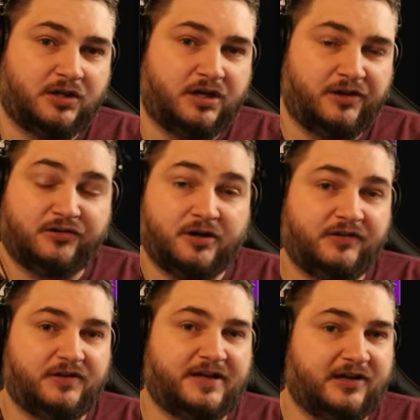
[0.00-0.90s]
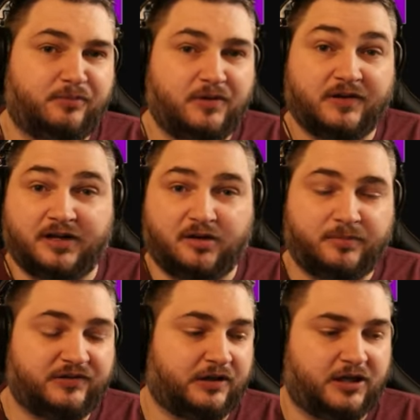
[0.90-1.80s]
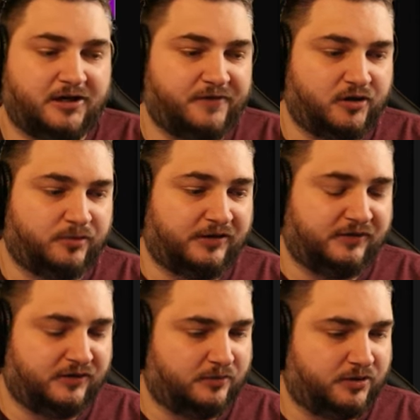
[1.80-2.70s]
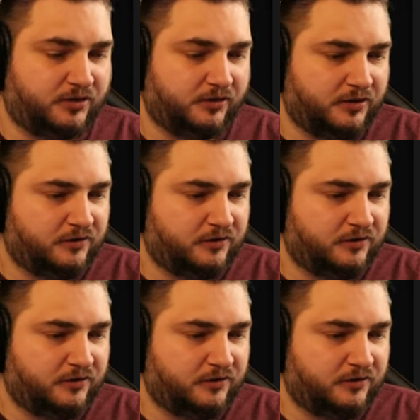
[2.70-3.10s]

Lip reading: And this crazy attack speed is going to help us in a lot of other places in the build.